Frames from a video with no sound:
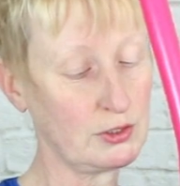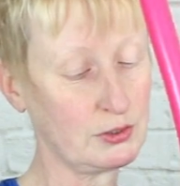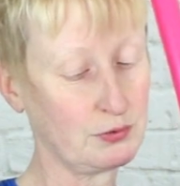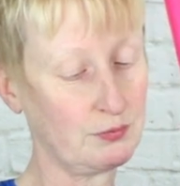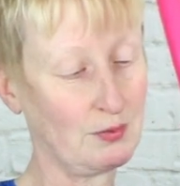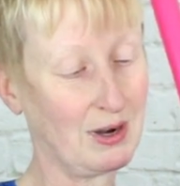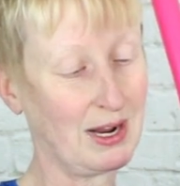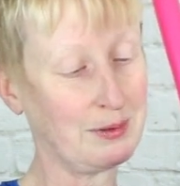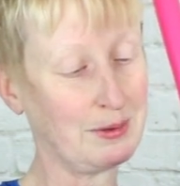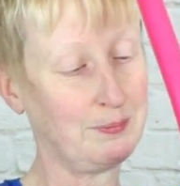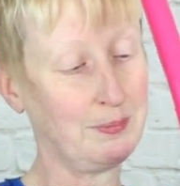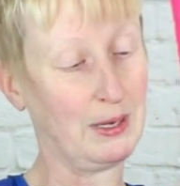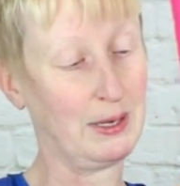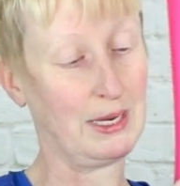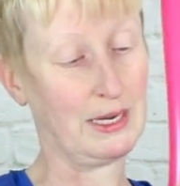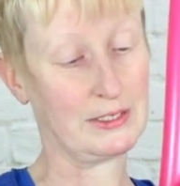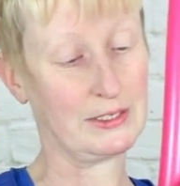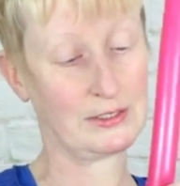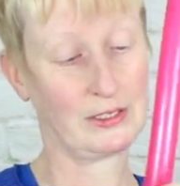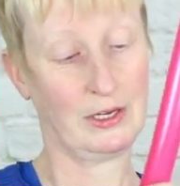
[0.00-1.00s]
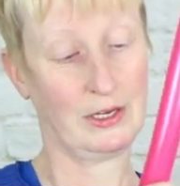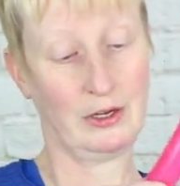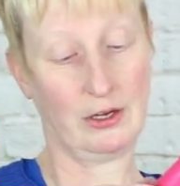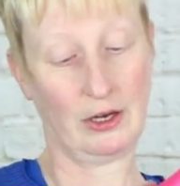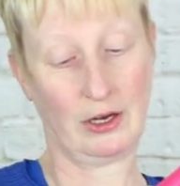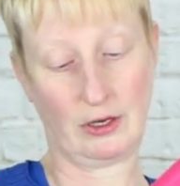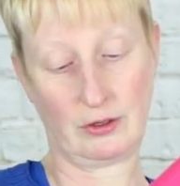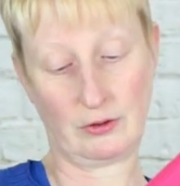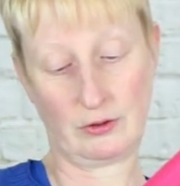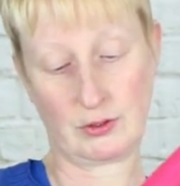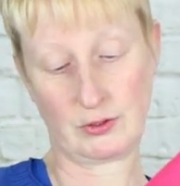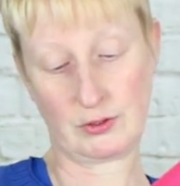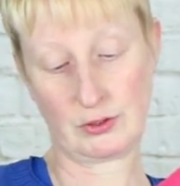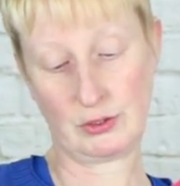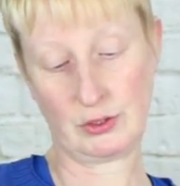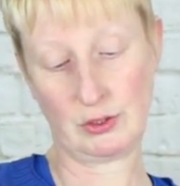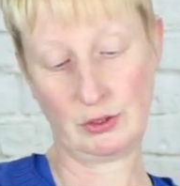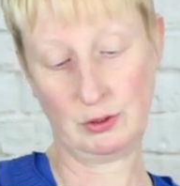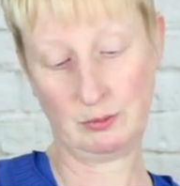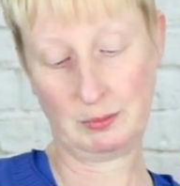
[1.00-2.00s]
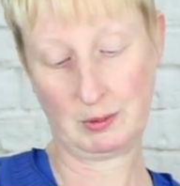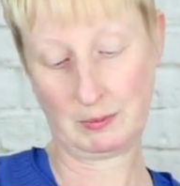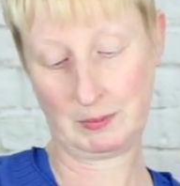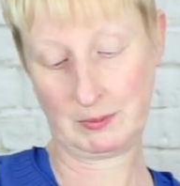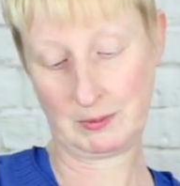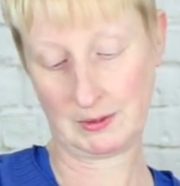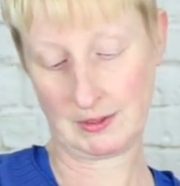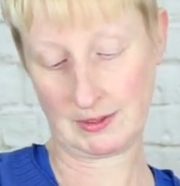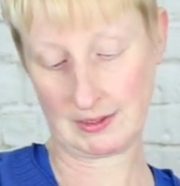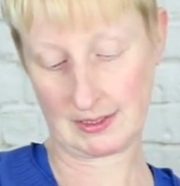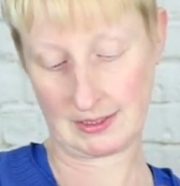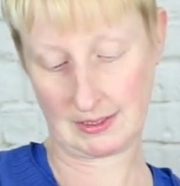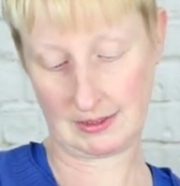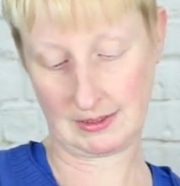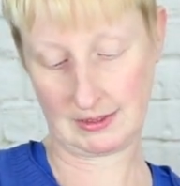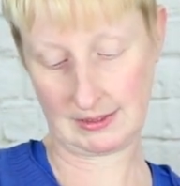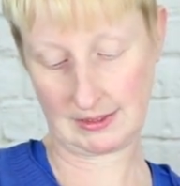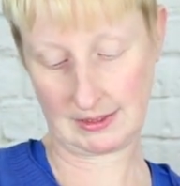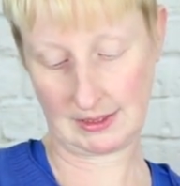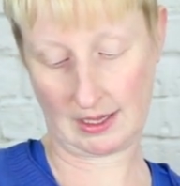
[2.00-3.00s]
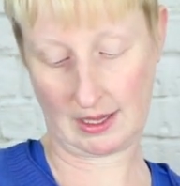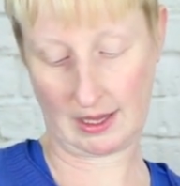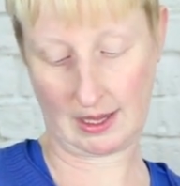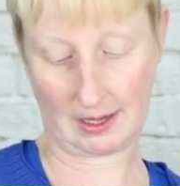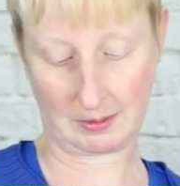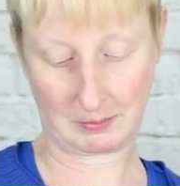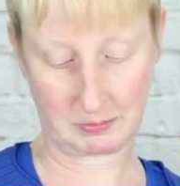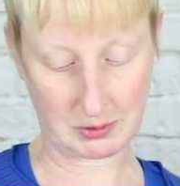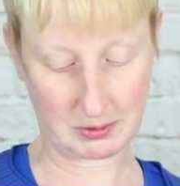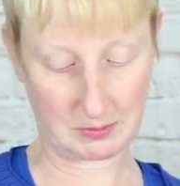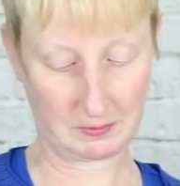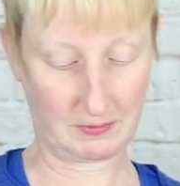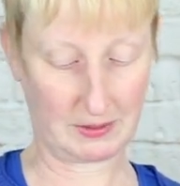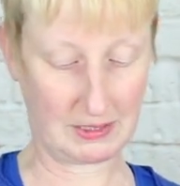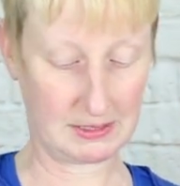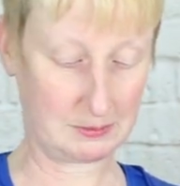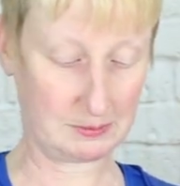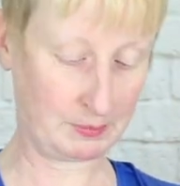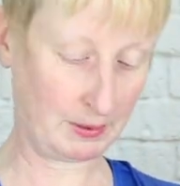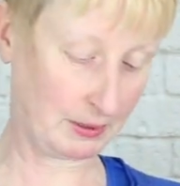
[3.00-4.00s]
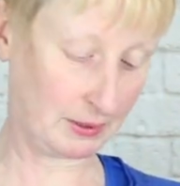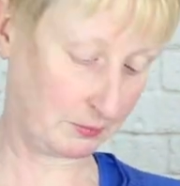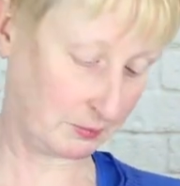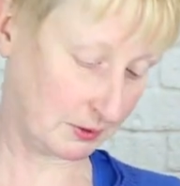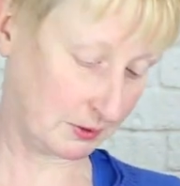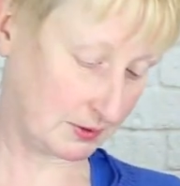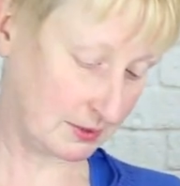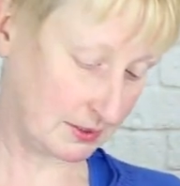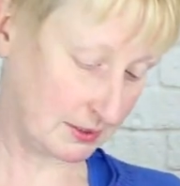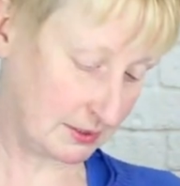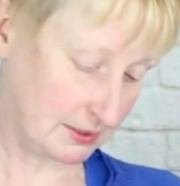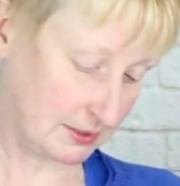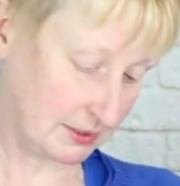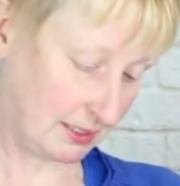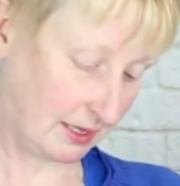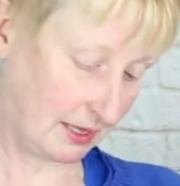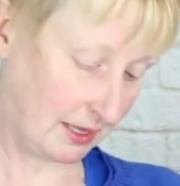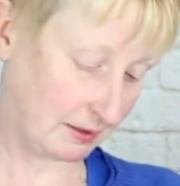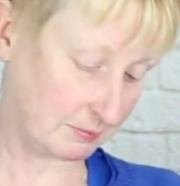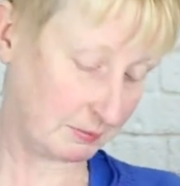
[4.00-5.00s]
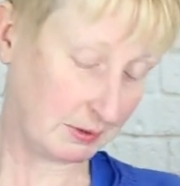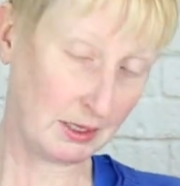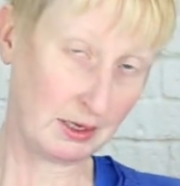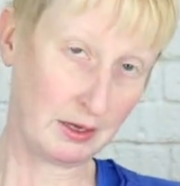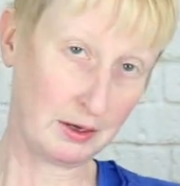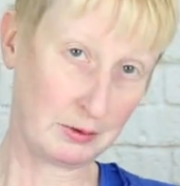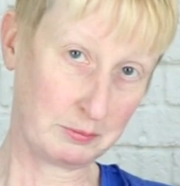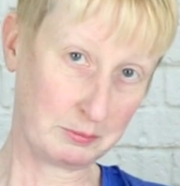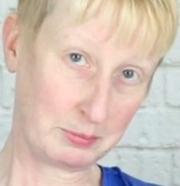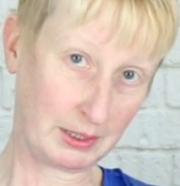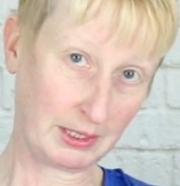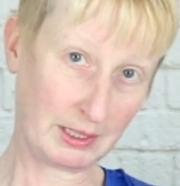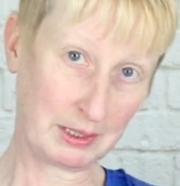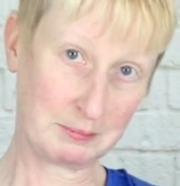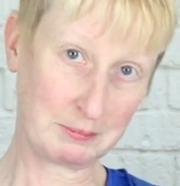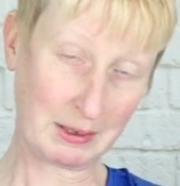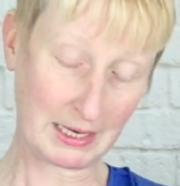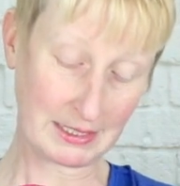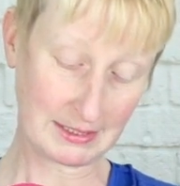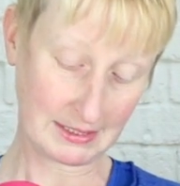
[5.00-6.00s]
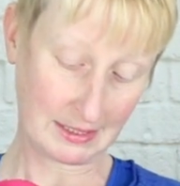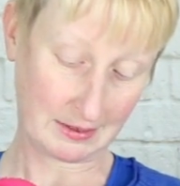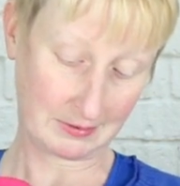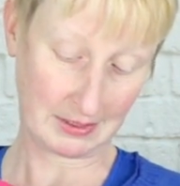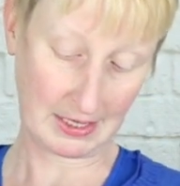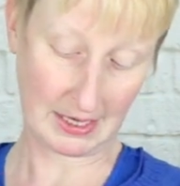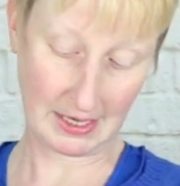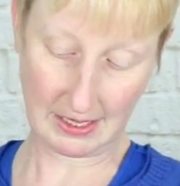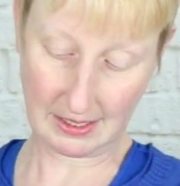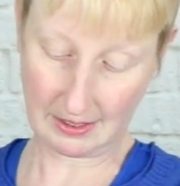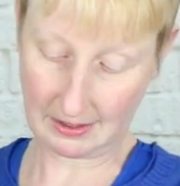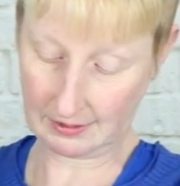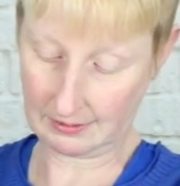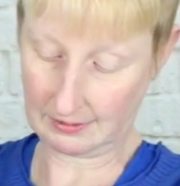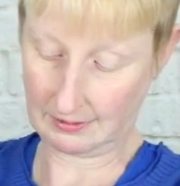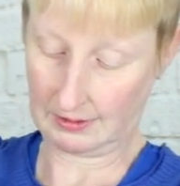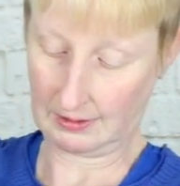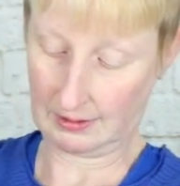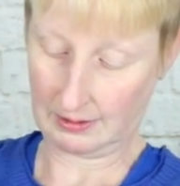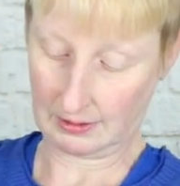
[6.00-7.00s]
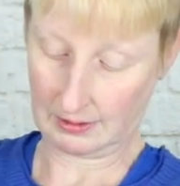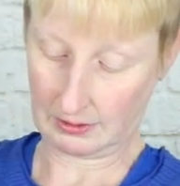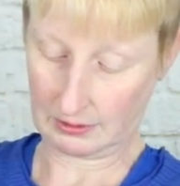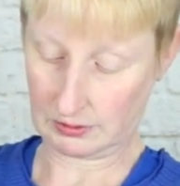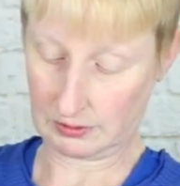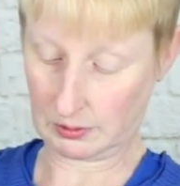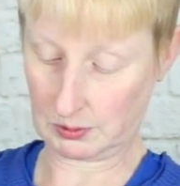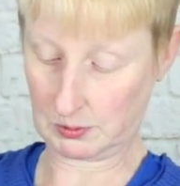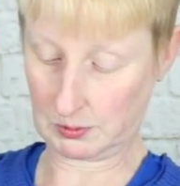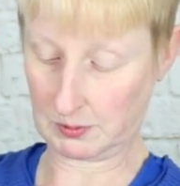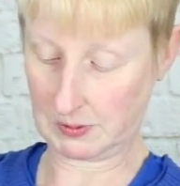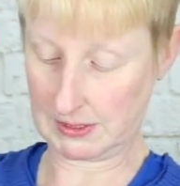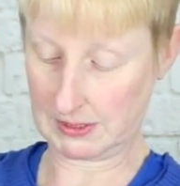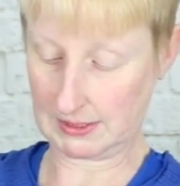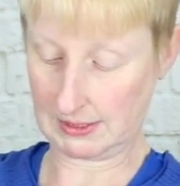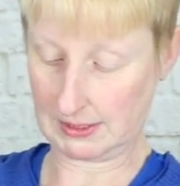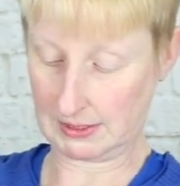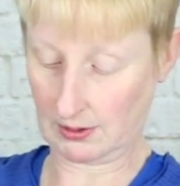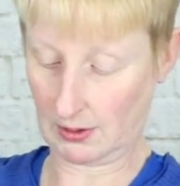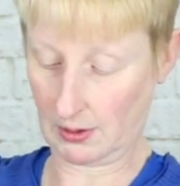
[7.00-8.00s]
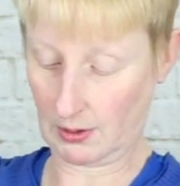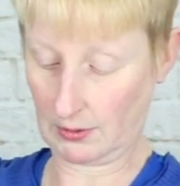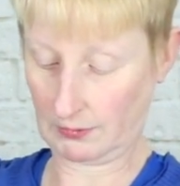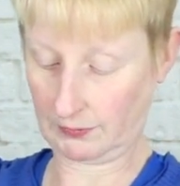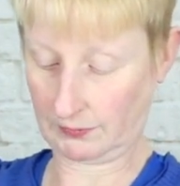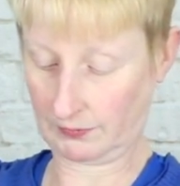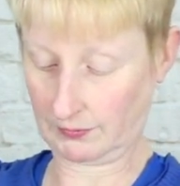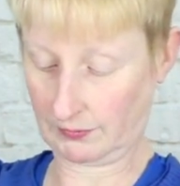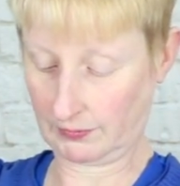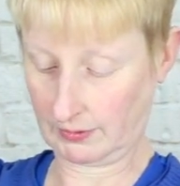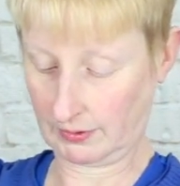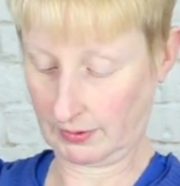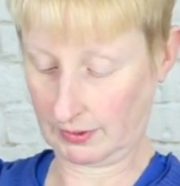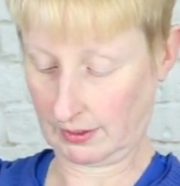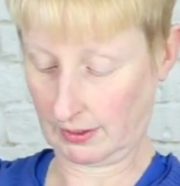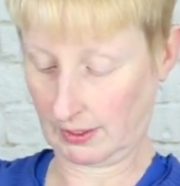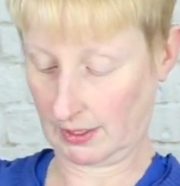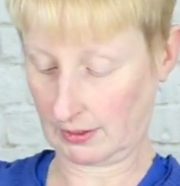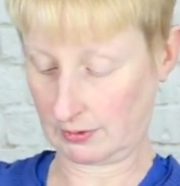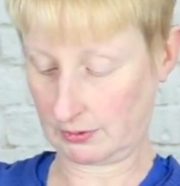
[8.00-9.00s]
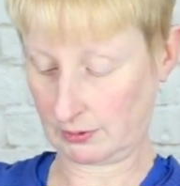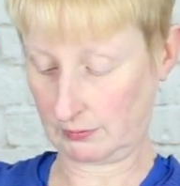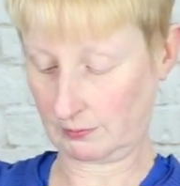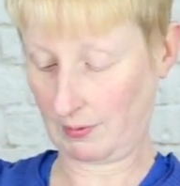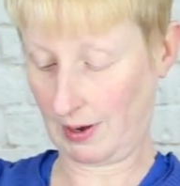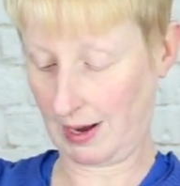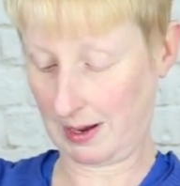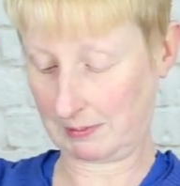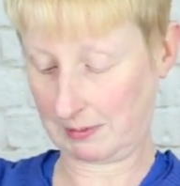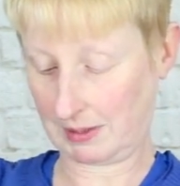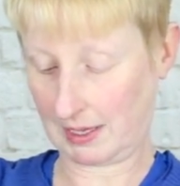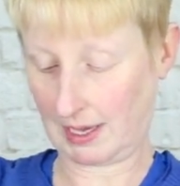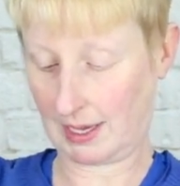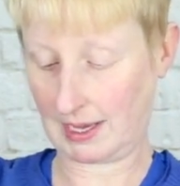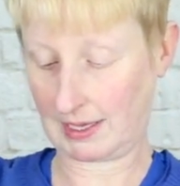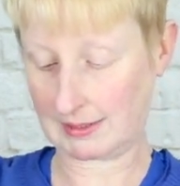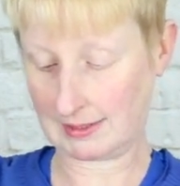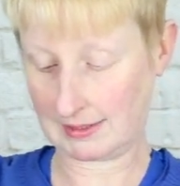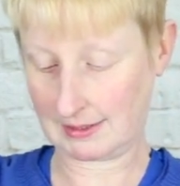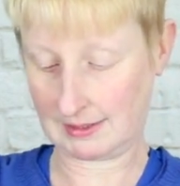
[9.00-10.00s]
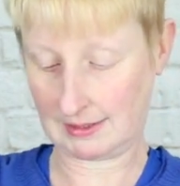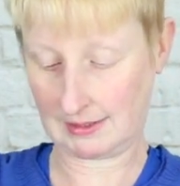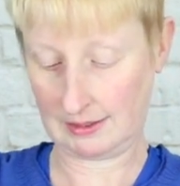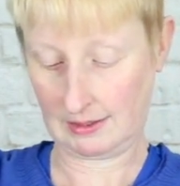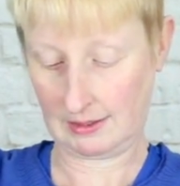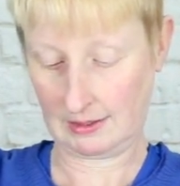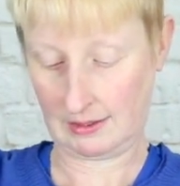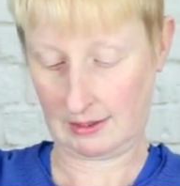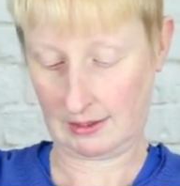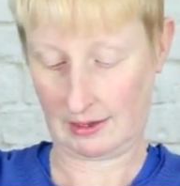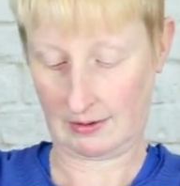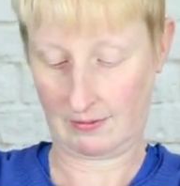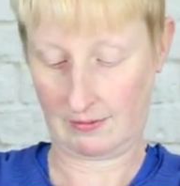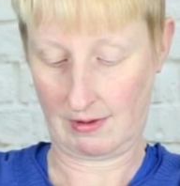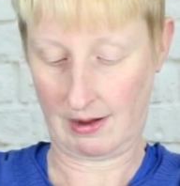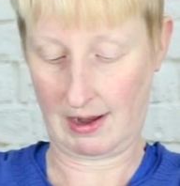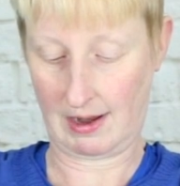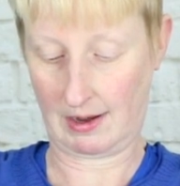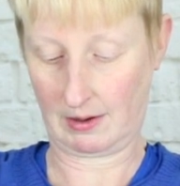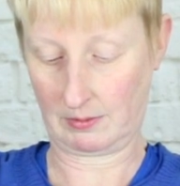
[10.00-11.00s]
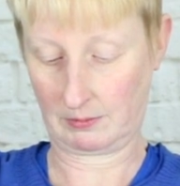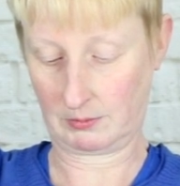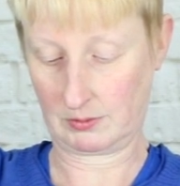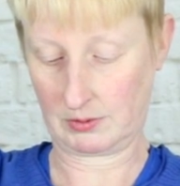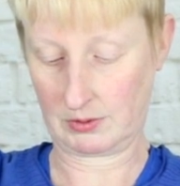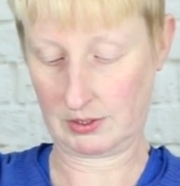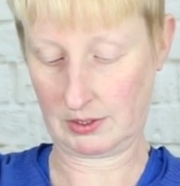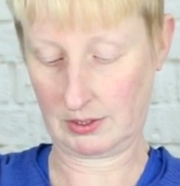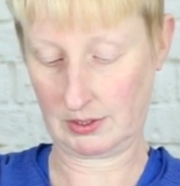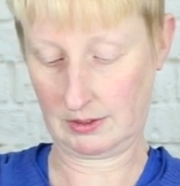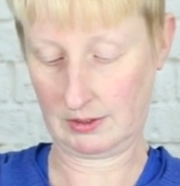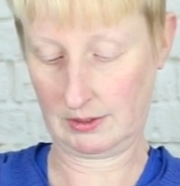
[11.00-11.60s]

just wrap it across two bubbles at a time, two of these pink ones at a time. Bring it back down here, twist it off, and just wrap that around